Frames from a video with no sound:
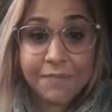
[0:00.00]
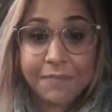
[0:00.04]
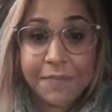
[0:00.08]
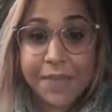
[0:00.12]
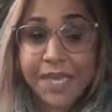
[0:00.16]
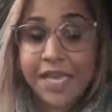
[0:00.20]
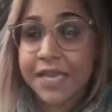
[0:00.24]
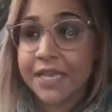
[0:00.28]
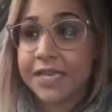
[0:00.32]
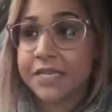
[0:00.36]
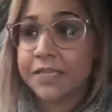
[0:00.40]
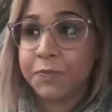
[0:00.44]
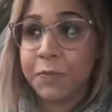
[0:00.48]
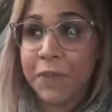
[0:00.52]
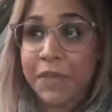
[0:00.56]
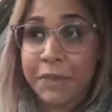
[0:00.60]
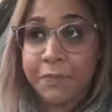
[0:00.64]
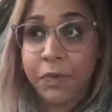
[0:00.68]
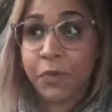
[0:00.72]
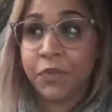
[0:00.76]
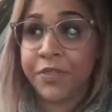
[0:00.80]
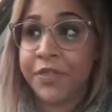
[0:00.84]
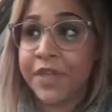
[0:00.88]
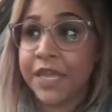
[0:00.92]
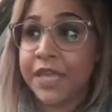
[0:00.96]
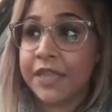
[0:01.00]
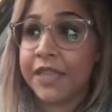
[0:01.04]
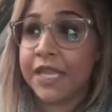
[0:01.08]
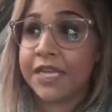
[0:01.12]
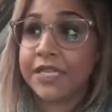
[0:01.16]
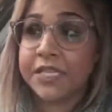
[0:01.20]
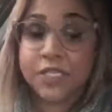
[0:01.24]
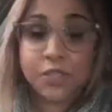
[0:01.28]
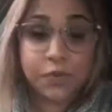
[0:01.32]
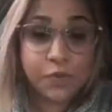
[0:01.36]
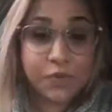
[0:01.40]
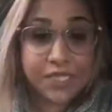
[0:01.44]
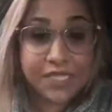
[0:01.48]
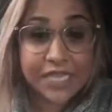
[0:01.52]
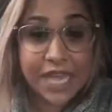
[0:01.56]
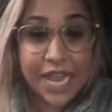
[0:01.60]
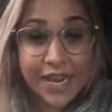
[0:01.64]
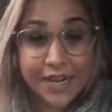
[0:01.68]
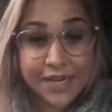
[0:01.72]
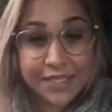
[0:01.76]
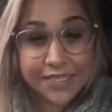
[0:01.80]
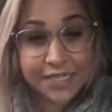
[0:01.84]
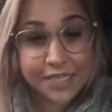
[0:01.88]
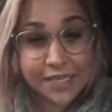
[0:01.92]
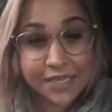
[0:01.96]
because people think that
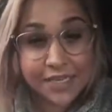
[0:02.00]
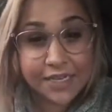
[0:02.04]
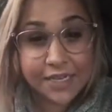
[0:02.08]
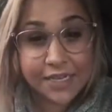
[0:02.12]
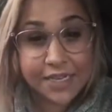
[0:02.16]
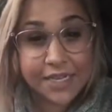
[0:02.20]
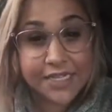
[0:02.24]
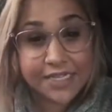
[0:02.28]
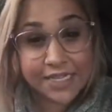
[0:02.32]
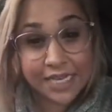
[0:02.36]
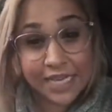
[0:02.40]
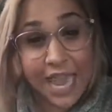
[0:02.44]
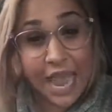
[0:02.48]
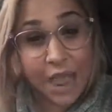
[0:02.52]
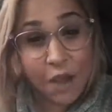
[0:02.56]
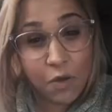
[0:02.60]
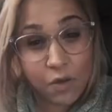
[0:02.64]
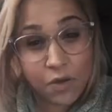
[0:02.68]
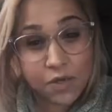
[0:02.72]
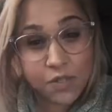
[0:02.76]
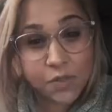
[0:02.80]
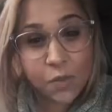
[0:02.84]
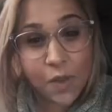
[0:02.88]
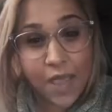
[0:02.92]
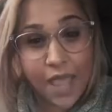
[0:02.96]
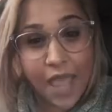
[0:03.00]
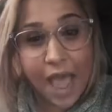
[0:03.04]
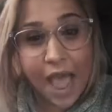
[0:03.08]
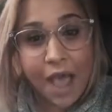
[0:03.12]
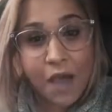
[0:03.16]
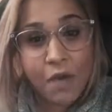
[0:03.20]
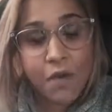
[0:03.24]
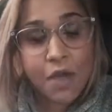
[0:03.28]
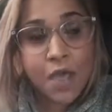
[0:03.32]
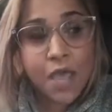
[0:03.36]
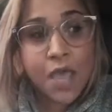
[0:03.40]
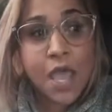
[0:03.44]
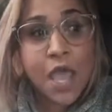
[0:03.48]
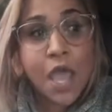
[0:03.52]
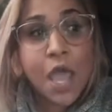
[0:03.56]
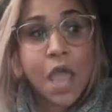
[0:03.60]
suicide is a coward's way out.